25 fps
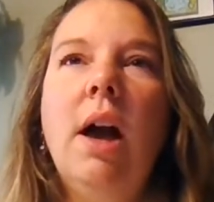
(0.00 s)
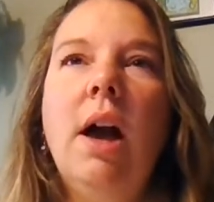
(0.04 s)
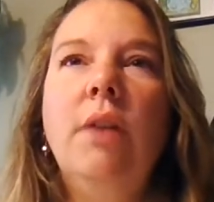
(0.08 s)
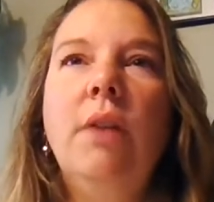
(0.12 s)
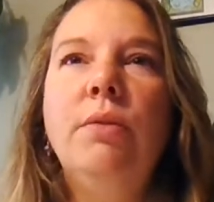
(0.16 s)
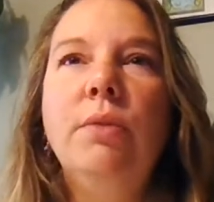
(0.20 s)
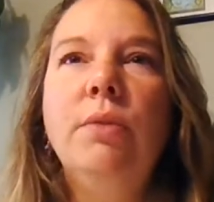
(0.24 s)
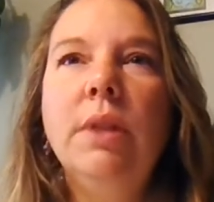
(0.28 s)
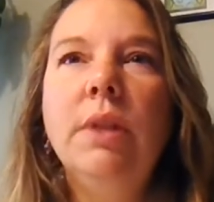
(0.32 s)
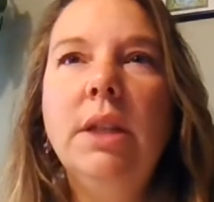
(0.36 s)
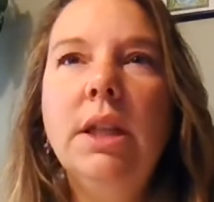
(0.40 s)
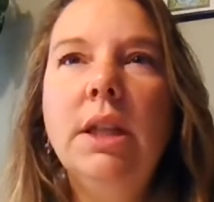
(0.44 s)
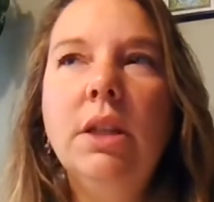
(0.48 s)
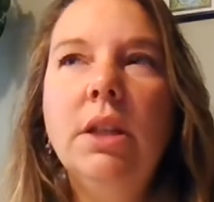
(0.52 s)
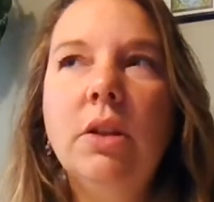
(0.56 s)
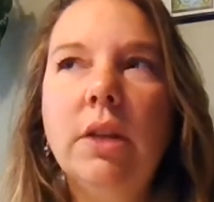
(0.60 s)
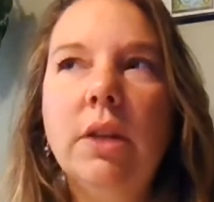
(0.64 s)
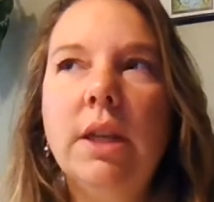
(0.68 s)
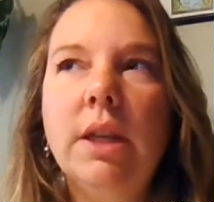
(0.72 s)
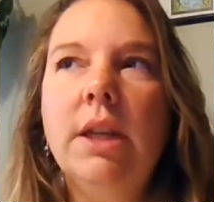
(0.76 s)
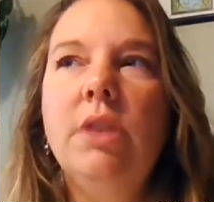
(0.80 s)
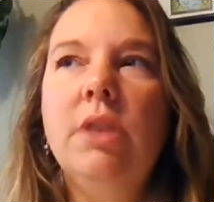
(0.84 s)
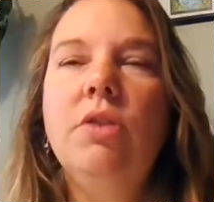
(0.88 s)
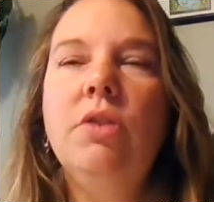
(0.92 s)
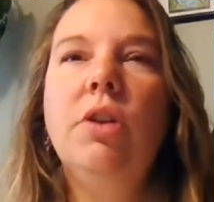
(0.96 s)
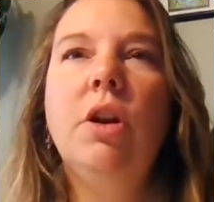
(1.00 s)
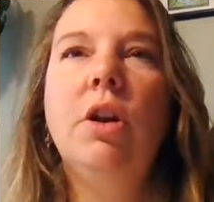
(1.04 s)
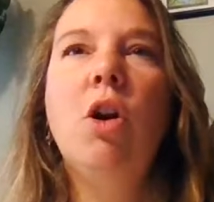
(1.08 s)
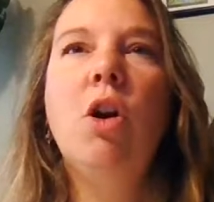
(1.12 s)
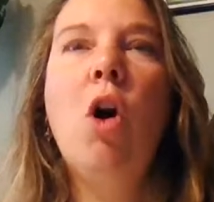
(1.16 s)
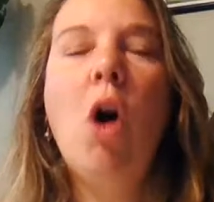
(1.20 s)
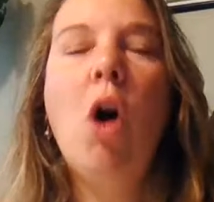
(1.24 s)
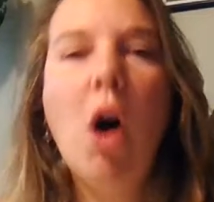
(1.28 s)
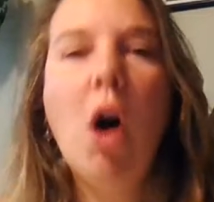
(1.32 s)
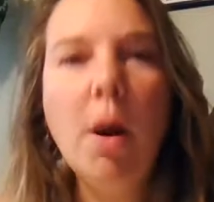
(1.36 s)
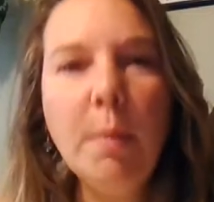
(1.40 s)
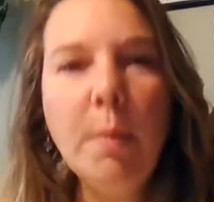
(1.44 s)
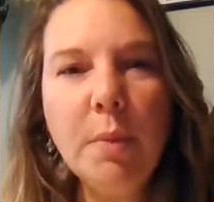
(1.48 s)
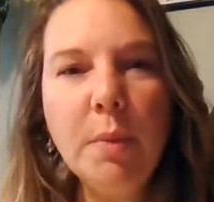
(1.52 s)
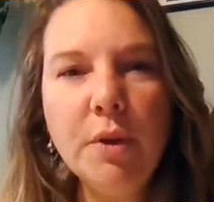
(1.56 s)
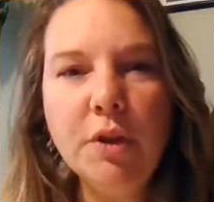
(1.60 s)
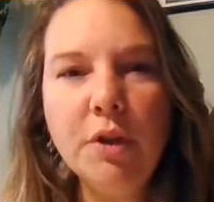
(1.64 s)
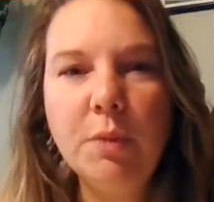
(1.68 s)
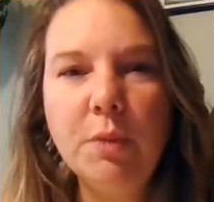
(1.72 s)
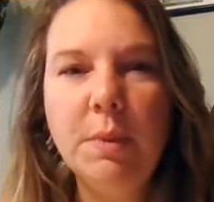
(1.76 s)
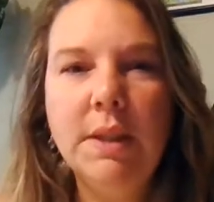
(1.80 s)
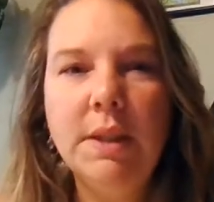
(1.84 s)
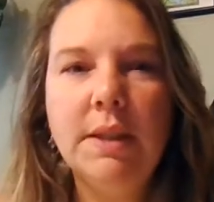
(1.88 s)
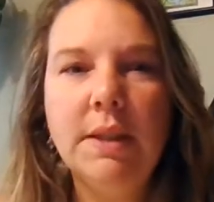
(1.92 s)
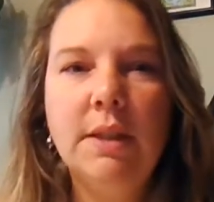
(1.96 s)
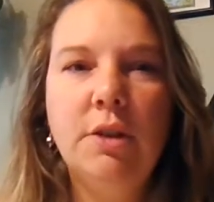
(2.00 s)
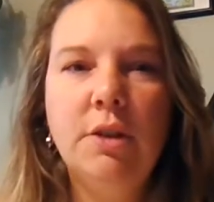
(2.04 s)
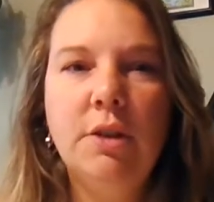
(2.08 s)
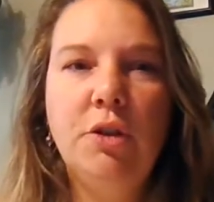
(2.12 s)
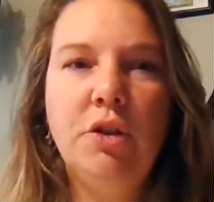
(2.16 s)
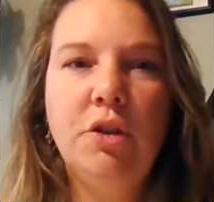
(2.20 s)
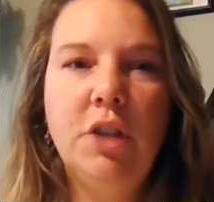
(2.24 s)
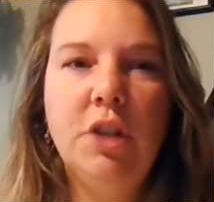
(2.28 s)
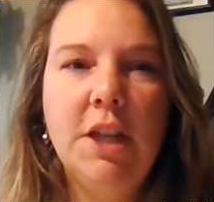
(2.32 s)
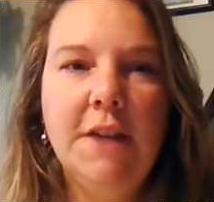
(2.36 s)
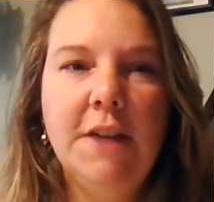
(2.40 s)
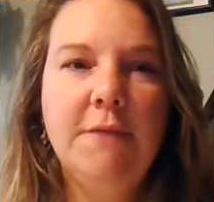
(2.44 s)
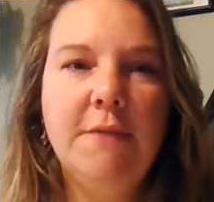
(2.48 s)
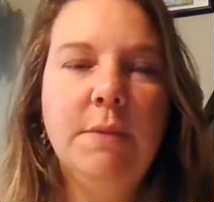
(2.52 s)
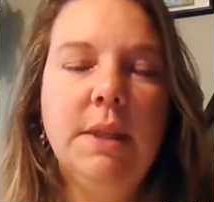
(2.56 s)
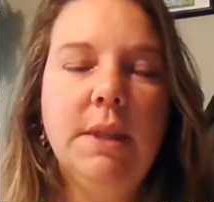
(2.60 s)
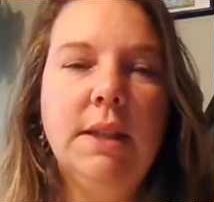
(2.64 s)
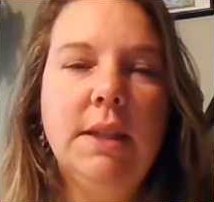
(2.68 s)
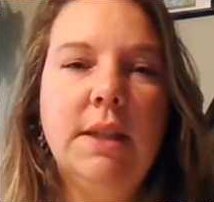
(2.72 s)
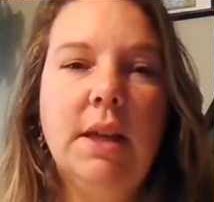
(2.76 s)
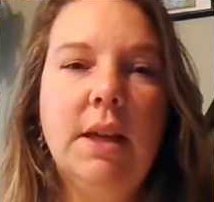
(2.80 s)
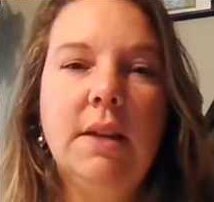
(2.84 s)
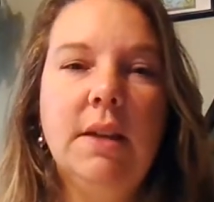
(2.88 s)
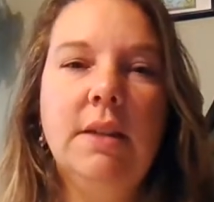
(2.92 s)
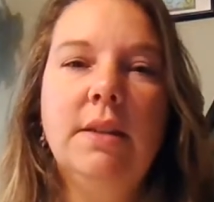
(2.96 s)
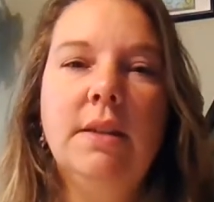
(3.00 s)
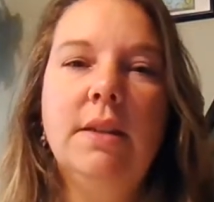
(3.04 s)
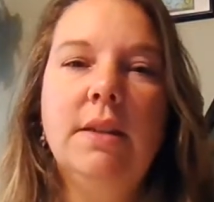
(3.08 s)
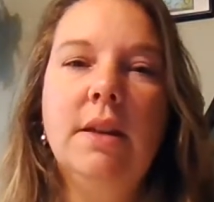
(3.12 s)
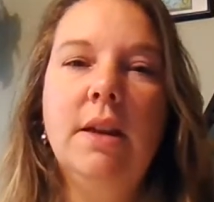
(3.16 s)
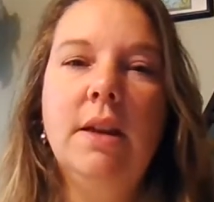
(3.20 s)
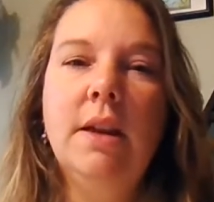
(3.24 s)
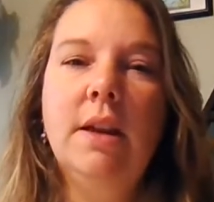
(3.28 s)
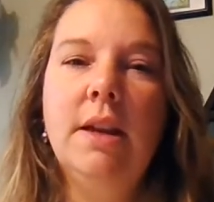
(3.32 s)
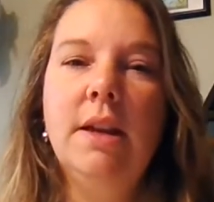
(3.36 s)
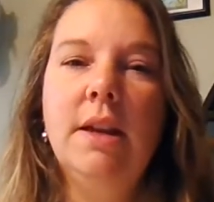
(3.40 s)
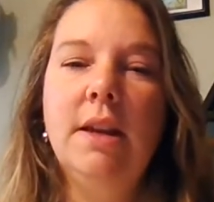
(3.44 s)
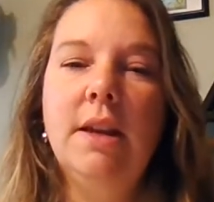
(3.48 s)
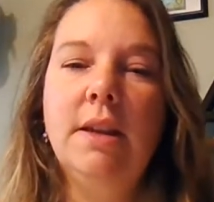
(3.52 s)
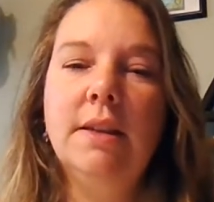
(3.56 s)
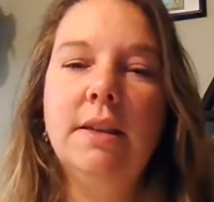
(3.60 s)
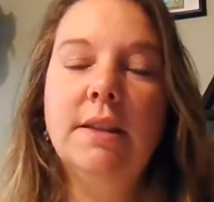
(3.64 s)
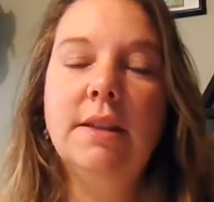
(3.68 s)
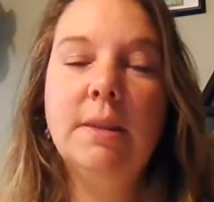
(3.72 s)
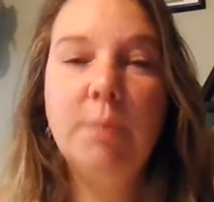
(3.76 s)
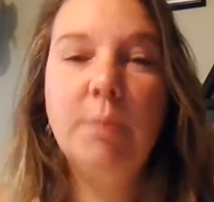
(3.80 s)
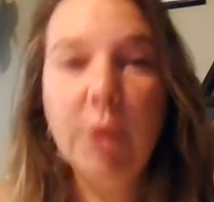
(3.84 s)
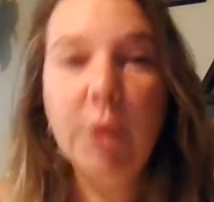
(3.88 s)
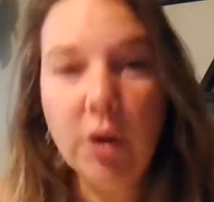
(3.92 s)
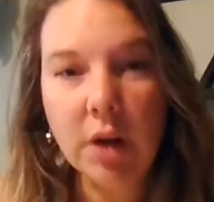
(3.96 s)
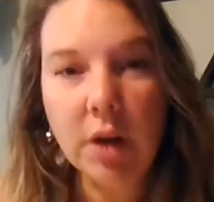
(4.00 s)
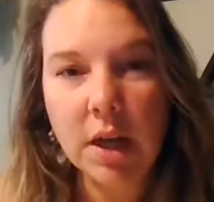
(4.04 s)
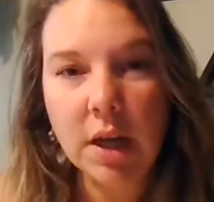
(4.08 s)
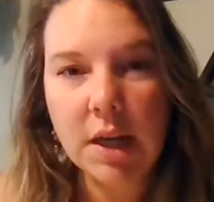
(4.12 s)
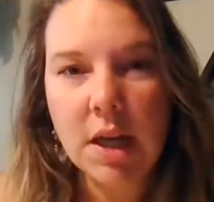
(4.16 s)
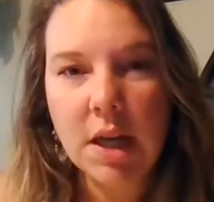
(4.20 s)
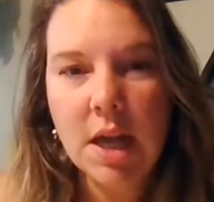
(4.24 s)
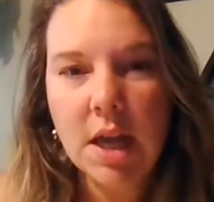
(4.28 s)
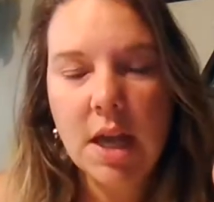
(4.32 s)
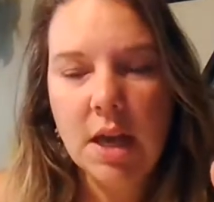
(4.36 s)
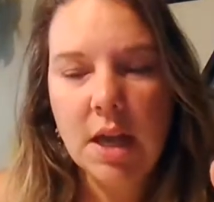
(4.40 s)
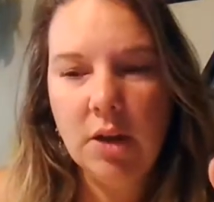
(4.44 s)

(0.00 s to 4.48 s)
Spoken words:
really looking at your accomplishments and your achievements as a spirit,